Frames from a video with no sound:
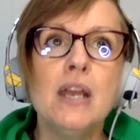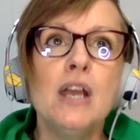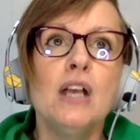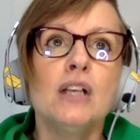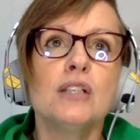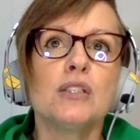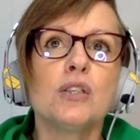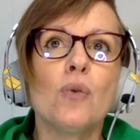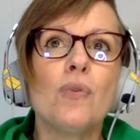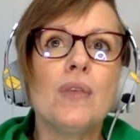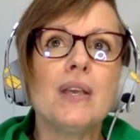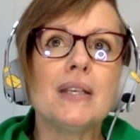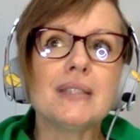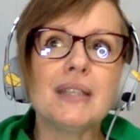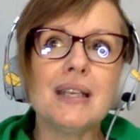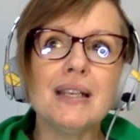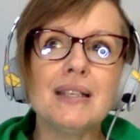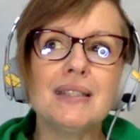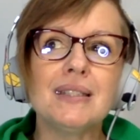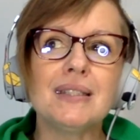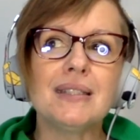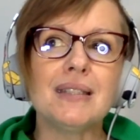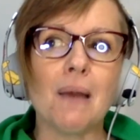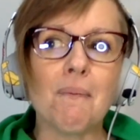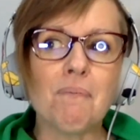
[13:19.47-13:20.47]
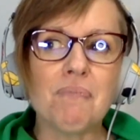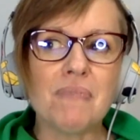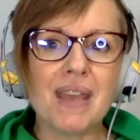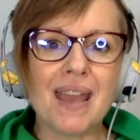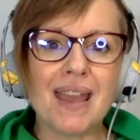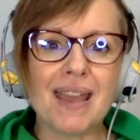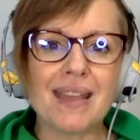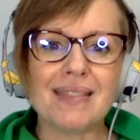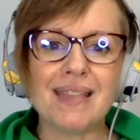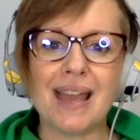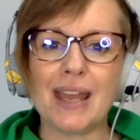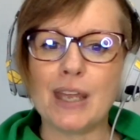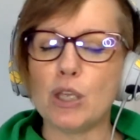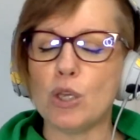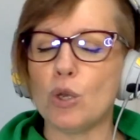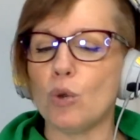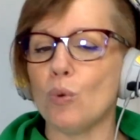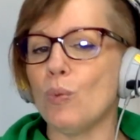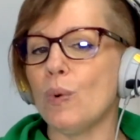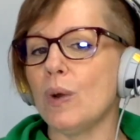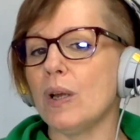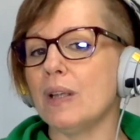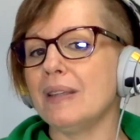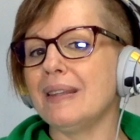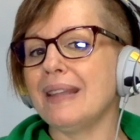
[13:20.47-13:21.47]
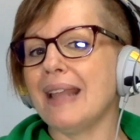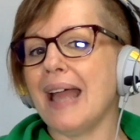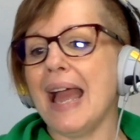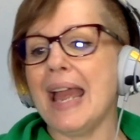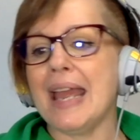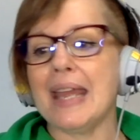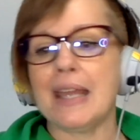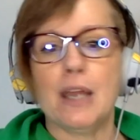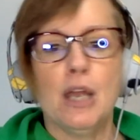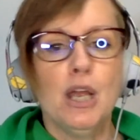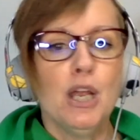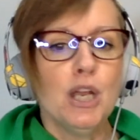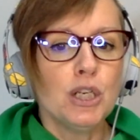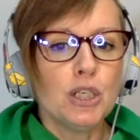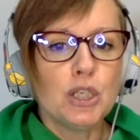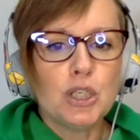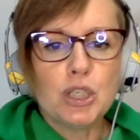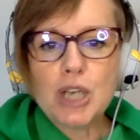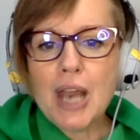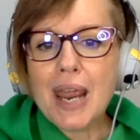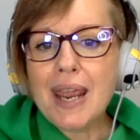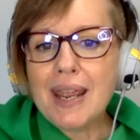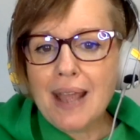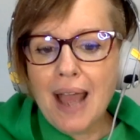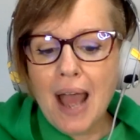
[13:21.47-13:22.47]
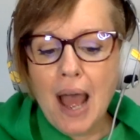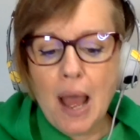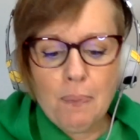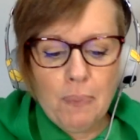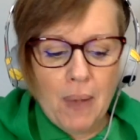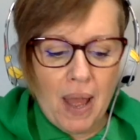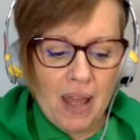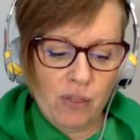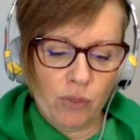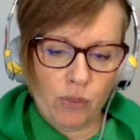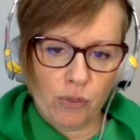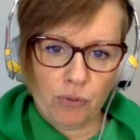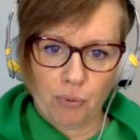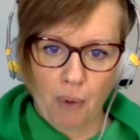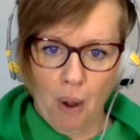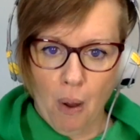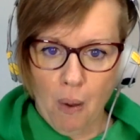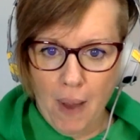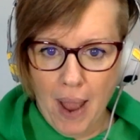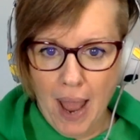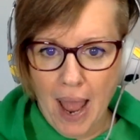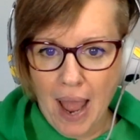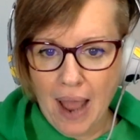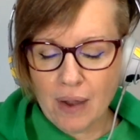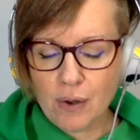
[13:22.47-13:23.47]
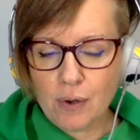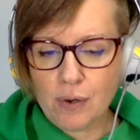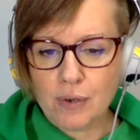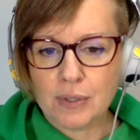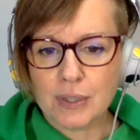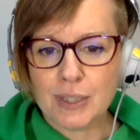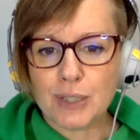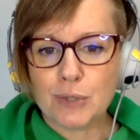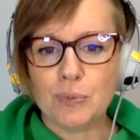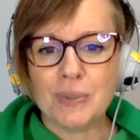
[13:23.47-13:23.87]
So this is something that you would like shake up and throw out.